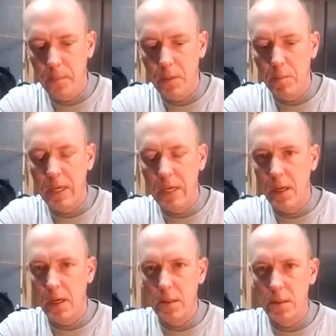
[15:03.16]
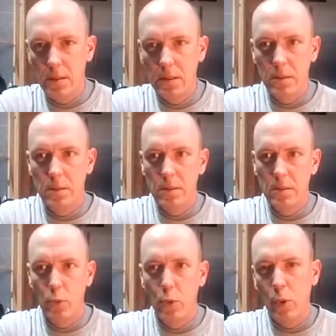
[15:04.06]

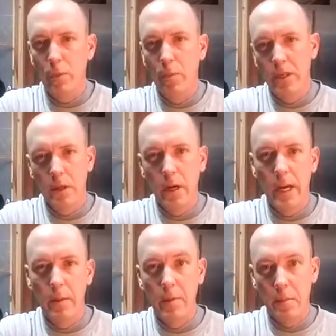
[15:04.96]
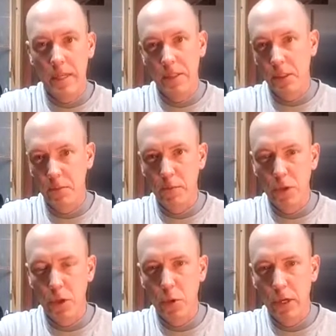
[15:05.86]
because the winter months are kind of my busiest for
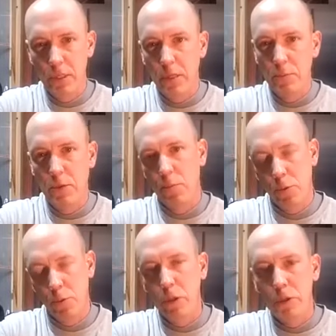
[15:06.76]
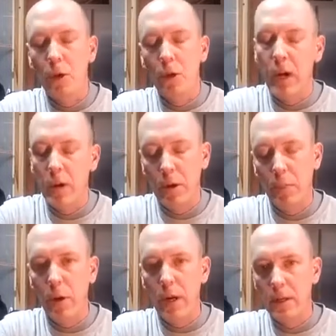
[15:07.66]
sewing, as I'm really starting to ramp
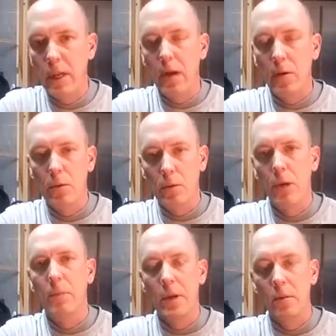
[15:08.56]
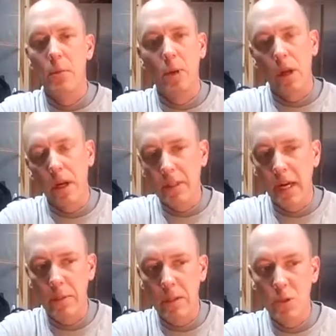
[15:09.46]
up right now. It's where I'm getting put a lot of
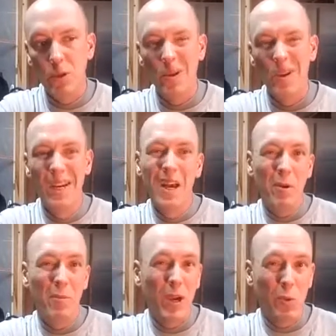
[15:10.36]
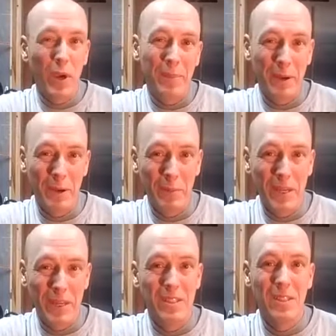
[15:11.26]
time into it. But my wait period,
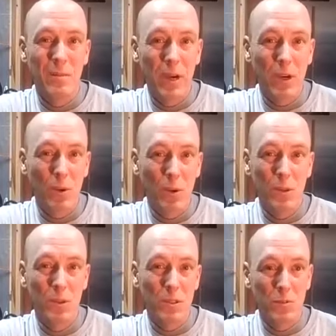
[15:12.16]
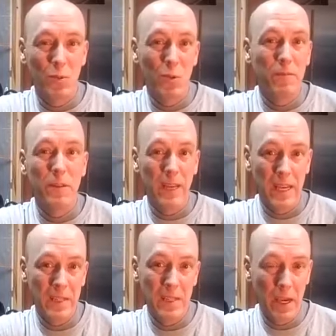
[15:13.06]
because of the amount of orders, is roughly
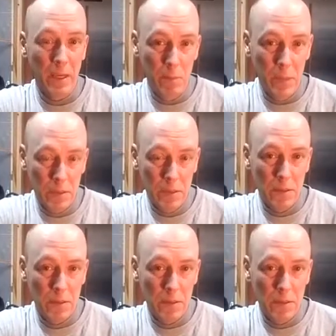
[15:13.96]
8 to 9 months.